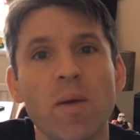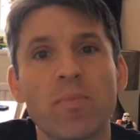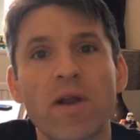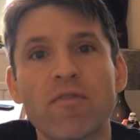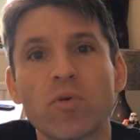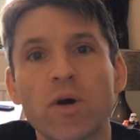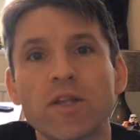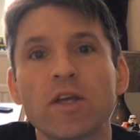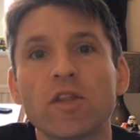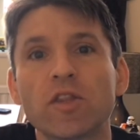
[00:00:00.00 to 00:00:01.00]
remember,
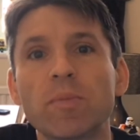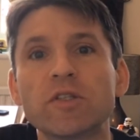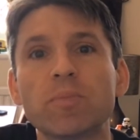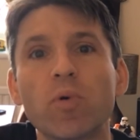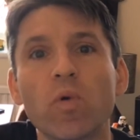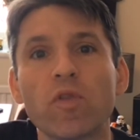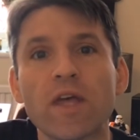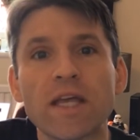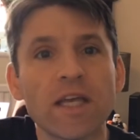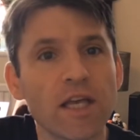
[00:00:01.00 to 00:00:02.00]
everyone, the most important
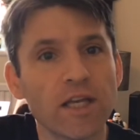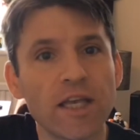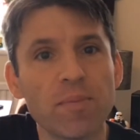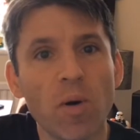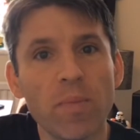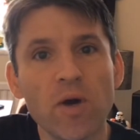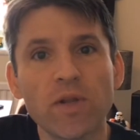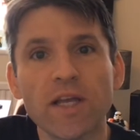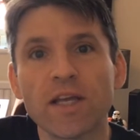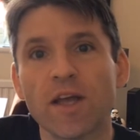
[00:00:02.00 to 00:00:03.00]
thing, keep on
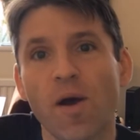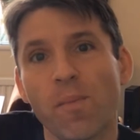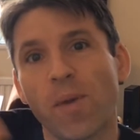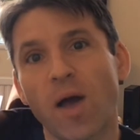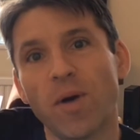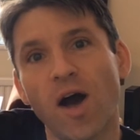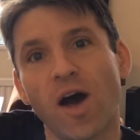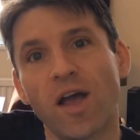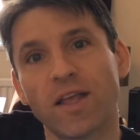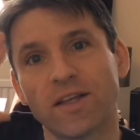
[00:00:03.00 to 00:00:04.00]
building.
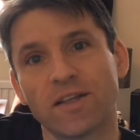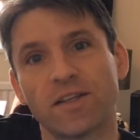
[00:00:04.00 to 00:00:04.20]
Bye-bye.